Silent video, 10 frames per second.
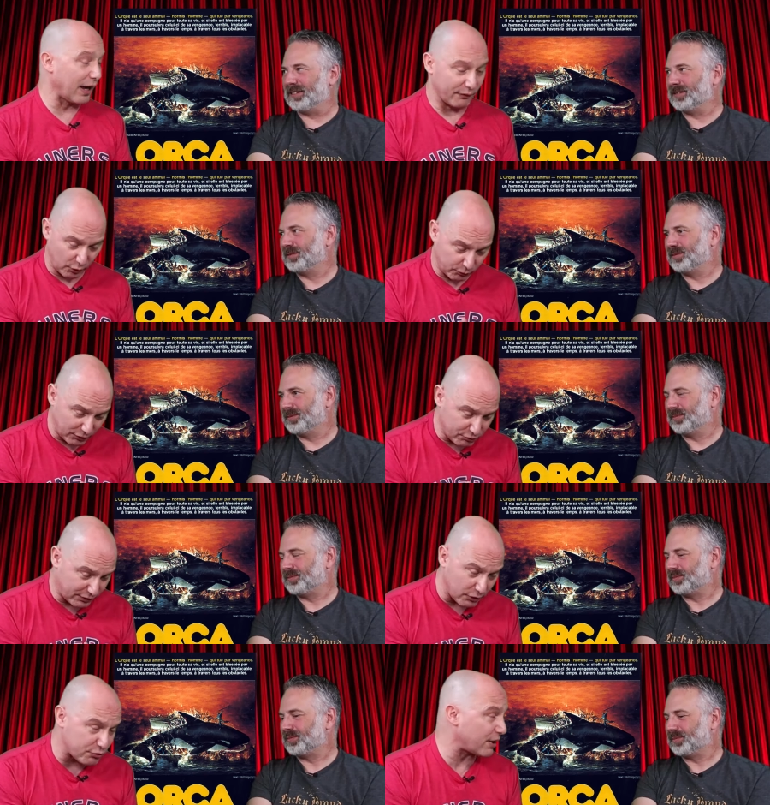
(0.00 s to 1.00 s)
Speaker 1: Yeah. So there's
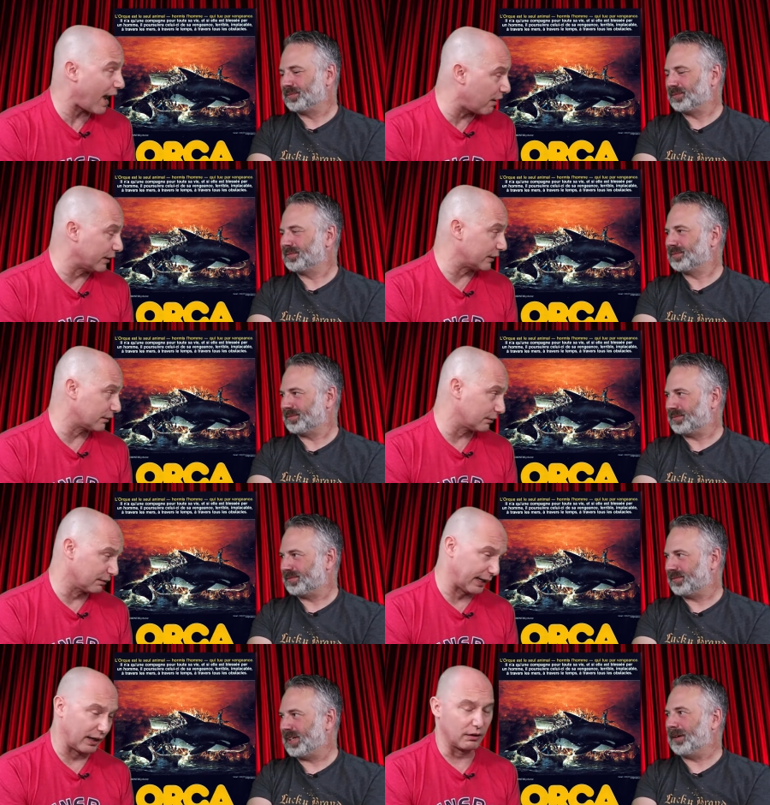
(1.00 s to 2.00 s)
there's talent
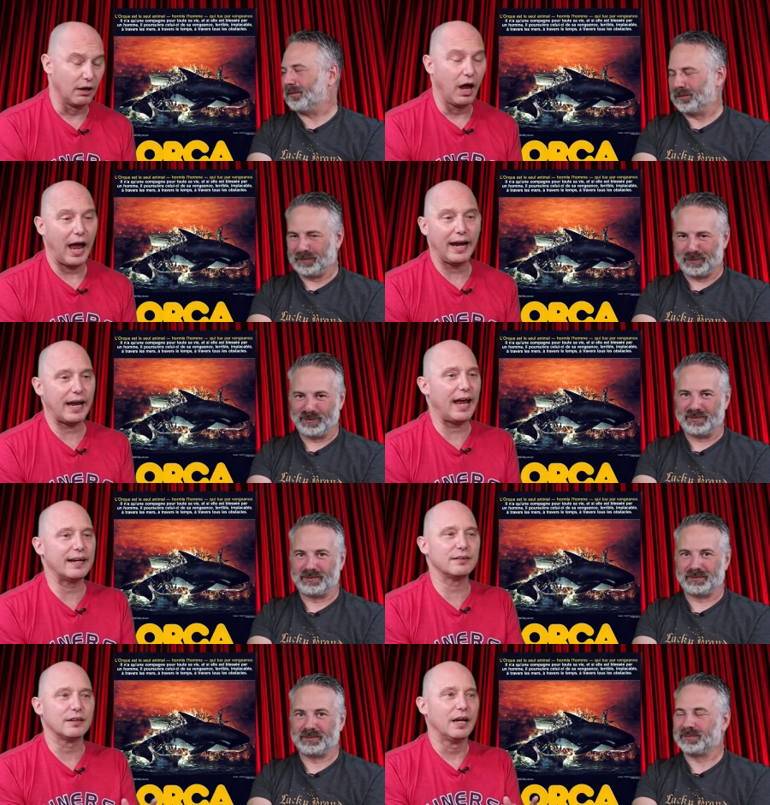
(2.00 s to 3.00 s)
there. Yeah. And
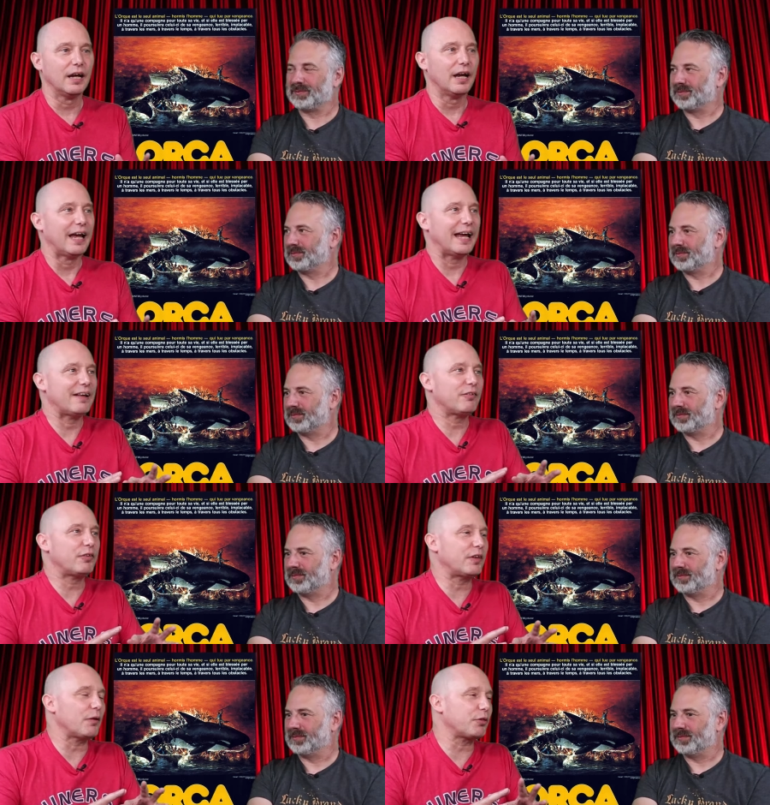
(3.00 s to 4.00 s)
and
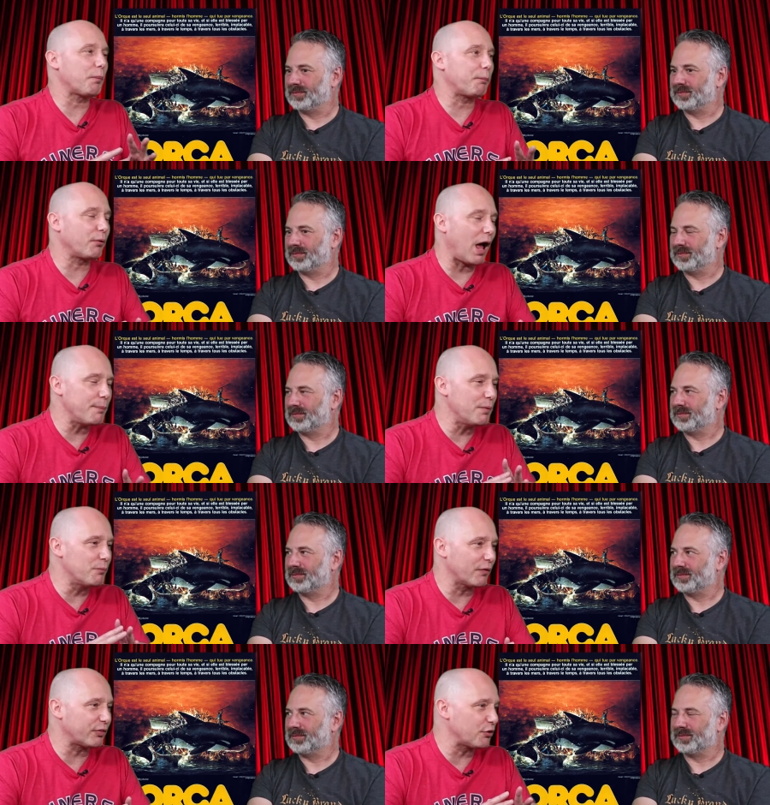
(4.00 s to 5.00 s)
the the
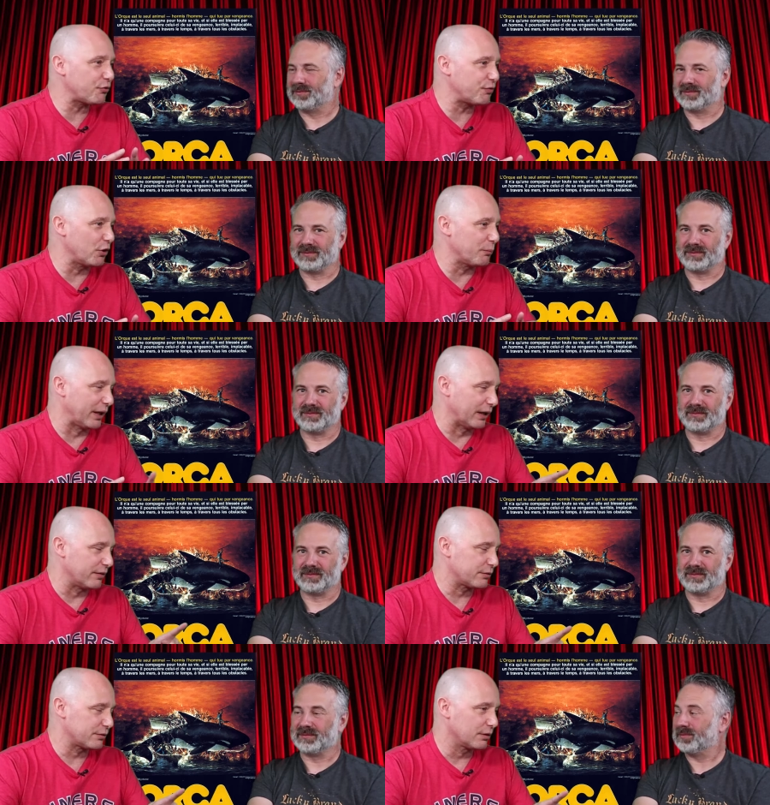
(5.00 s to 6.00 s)
problem with this film
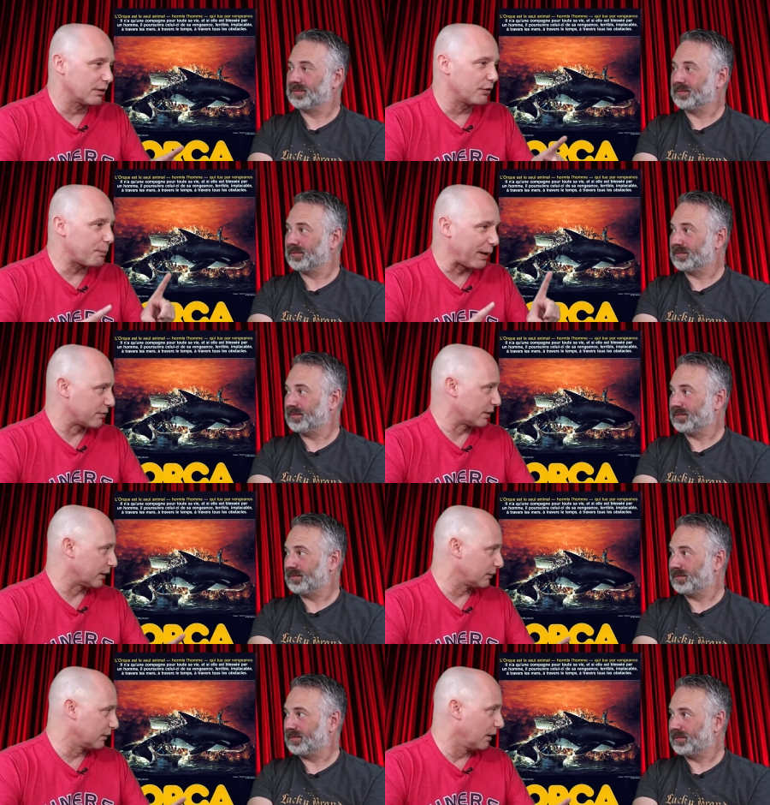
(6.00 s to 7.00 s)
is the pacing
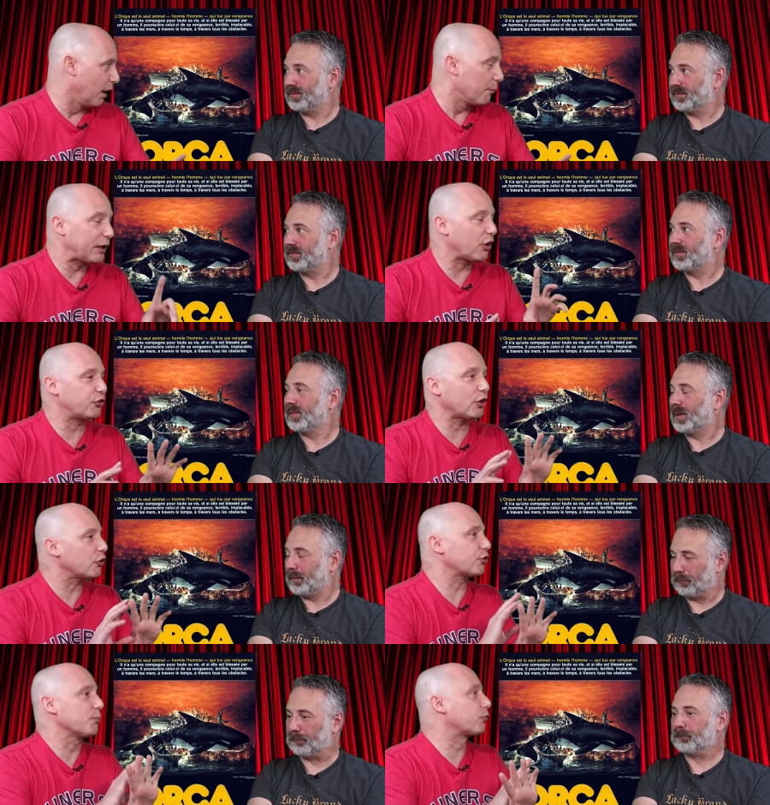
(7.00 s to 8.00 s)
because
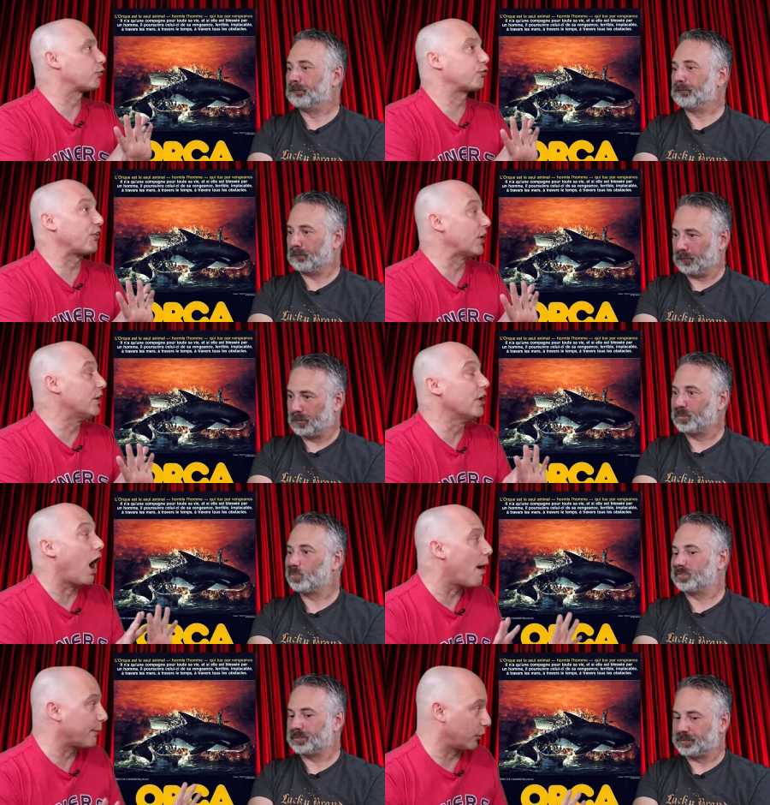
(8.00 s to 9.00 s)
there's some mm-hmm.
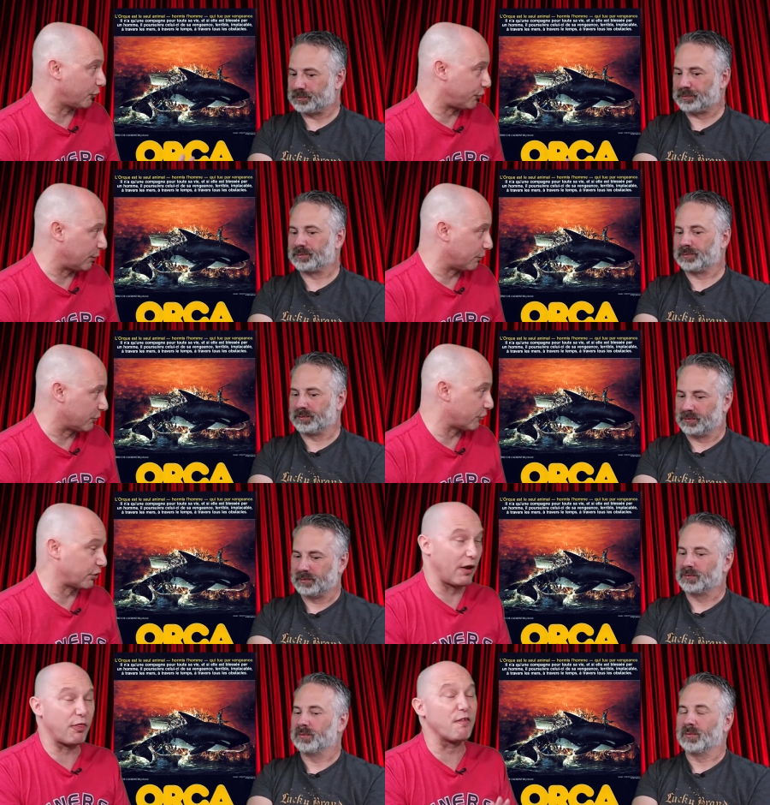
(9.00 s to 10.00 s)
phenomenal
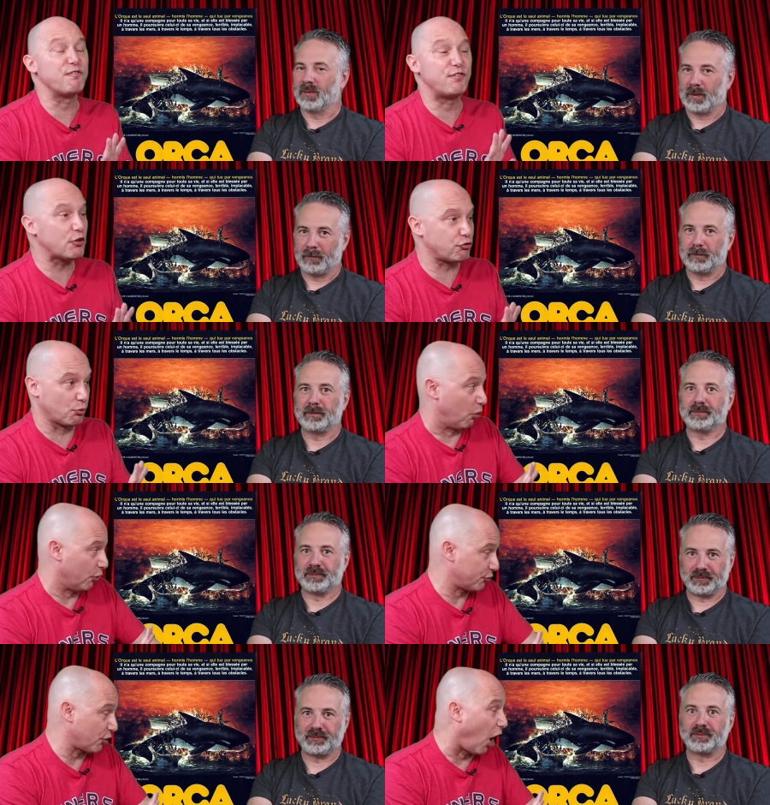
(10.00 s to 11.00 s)
sequences in it. The
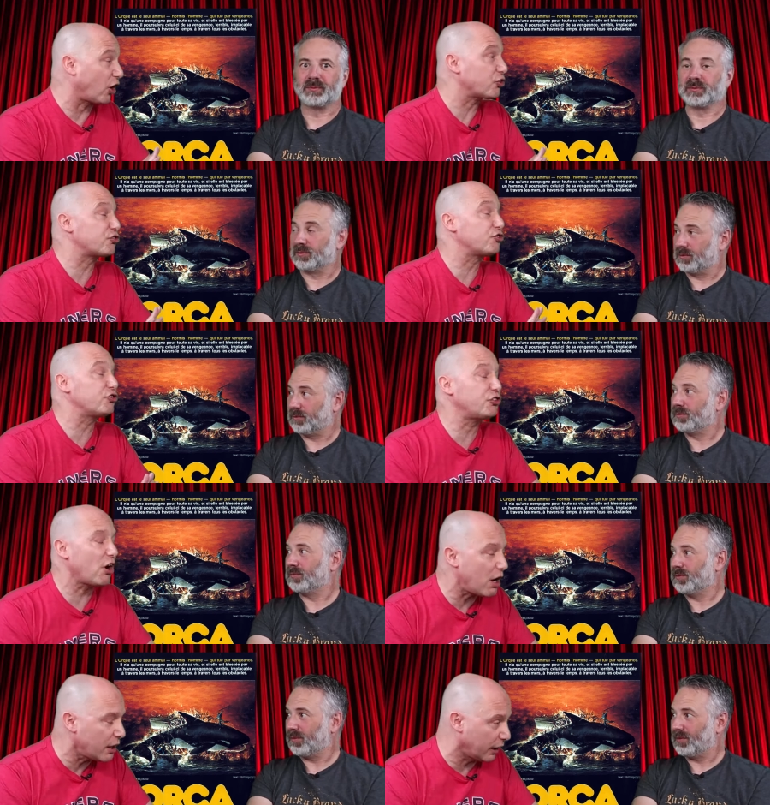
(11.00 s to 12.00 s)
visuals are
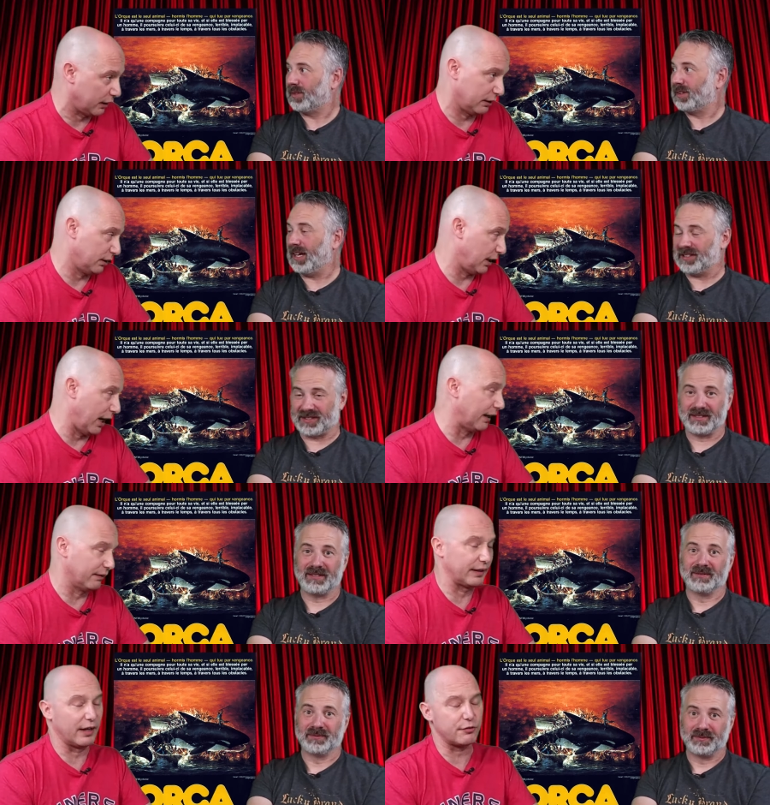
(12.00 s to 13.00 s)
stunning yes.
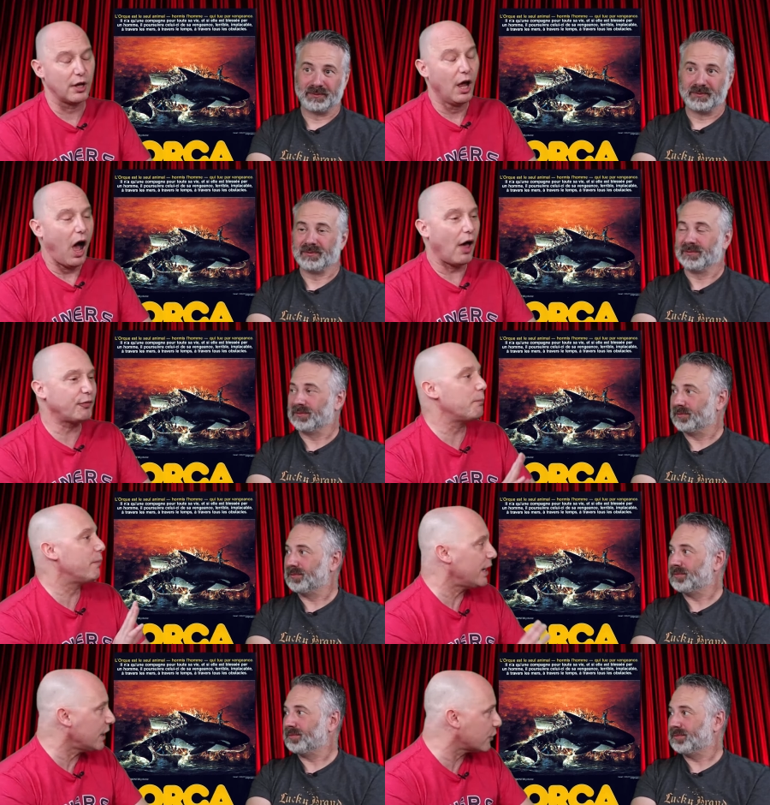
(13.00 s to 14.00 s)
in this. The
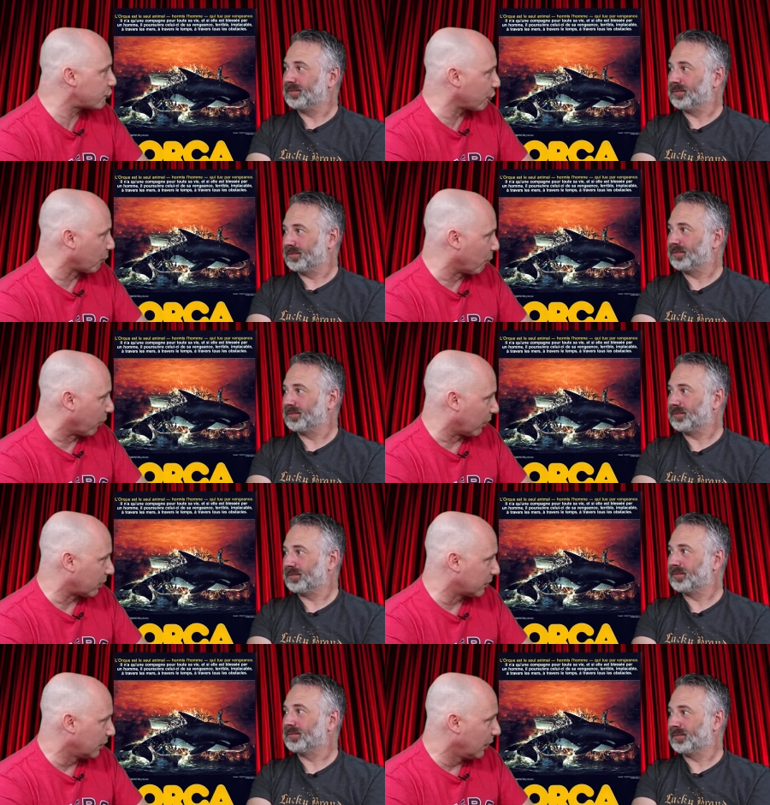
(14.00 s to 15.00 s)
miniature work